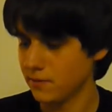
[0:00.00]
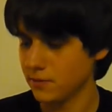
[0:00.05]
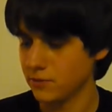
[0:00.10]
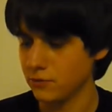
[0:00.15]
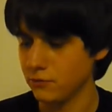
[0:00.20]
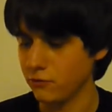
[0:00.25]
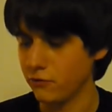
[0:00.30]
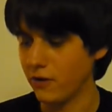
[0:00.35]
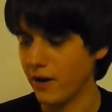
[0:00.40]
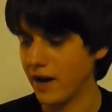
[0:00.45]

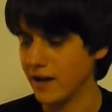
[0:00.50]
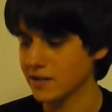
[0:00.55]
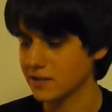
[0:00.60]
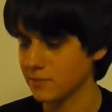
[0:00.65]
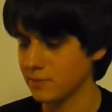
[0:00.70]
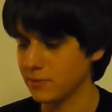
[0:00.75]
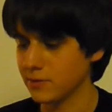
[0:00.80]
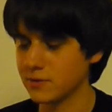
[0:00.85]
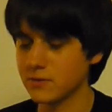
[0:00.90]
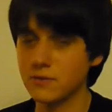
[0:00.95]
too fast,
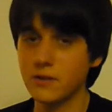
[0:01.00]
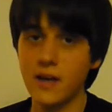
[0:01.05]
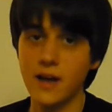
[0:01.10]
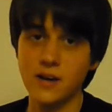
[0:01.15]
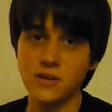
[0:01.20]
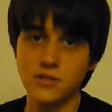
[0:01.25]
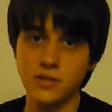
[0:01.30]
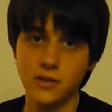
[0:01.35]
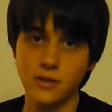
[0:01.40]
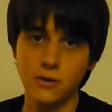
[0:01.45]
but today I
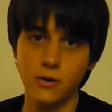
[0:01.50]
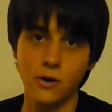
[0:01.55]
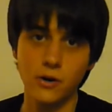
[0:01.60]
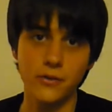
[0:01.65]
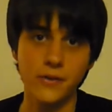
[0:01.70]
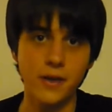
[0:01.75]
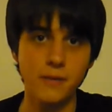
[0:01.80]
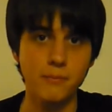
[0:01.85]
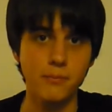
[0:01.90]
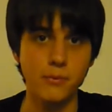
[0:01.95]
actually got a
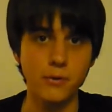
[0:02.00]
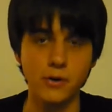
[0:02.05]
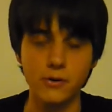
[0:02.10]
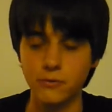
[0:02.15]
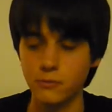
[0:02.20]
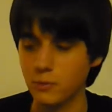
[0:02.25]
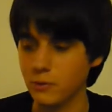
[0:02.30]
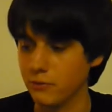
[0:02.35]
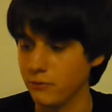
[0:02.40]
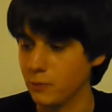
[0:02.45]
netbook
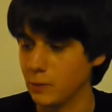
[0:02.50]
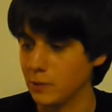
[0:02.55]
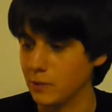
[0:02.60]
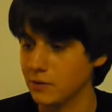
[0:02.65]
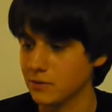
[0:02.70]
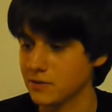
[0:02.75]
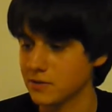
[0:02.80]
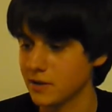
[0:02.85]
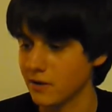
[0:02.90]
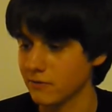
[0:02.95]
with Windows
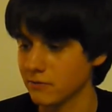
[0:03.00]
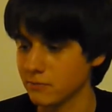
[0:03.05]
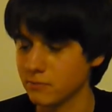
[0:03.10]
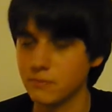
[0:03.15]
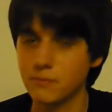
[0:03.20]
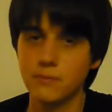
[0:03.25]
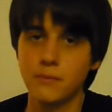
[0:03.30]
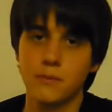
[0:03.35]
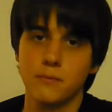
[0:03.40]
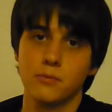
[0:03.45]
7
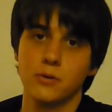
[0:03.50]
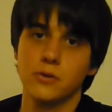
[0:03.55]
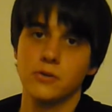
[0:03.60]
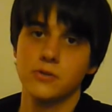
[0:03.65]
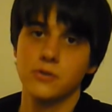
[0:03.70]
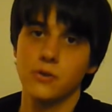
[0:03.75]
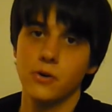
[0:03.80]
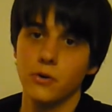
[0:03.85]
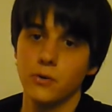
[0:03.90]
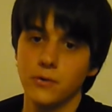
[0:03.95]

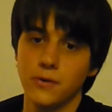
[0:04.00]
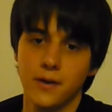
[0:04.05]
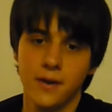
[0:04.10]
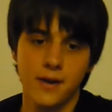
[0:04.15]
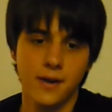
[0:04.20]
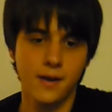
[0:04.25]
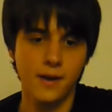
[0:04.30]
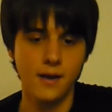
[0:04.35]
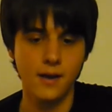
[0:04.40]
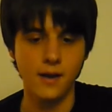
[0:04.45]
pre-installed,
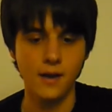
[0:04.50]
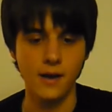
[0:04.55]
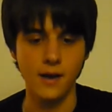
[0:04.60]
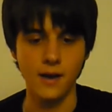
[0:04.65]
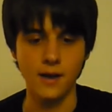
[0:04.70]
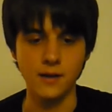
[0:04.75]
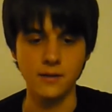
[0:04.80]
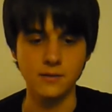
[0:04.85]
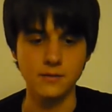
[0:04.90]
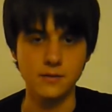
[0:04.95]

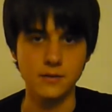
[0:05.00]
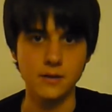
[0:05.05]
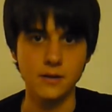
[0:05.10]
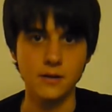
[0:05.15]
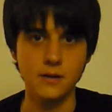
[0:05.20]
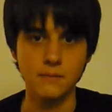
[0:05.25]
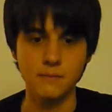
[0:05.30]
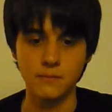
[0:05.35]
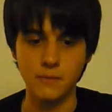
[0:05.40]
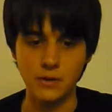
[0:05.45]

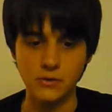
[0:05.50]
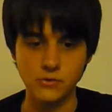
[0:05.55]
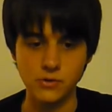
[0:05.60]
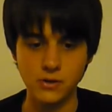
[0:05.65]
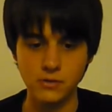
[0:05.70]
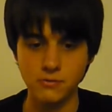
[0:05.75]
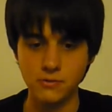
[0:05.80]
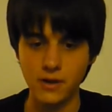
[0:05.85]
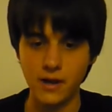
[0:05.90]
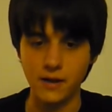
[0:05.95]
and I'll drink
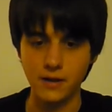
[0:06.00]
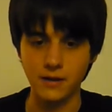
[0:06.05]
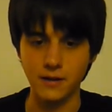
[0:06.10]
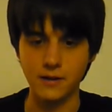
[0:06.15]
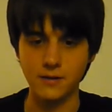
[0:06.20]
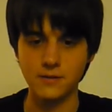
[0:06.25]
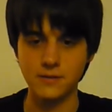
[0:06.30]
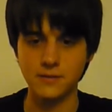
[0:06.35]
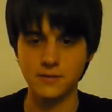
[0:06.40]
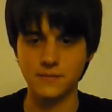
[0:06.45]
to that, I
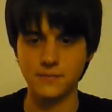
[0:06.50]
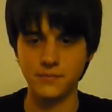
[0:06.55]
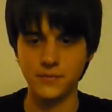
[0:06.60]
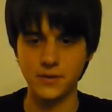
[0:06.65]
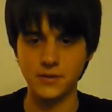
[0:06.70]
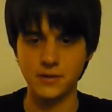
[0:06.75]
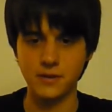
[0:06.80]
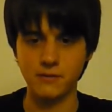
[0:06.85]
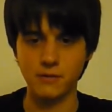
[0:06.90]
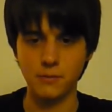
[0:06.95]
guess.
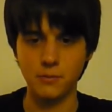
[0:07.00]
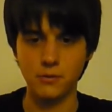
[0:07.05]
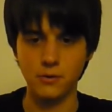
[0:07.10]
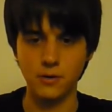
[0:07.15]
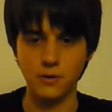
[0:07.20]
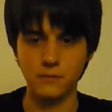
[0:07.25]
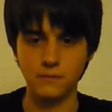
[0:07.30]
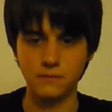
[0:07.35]
Let's give it a pour.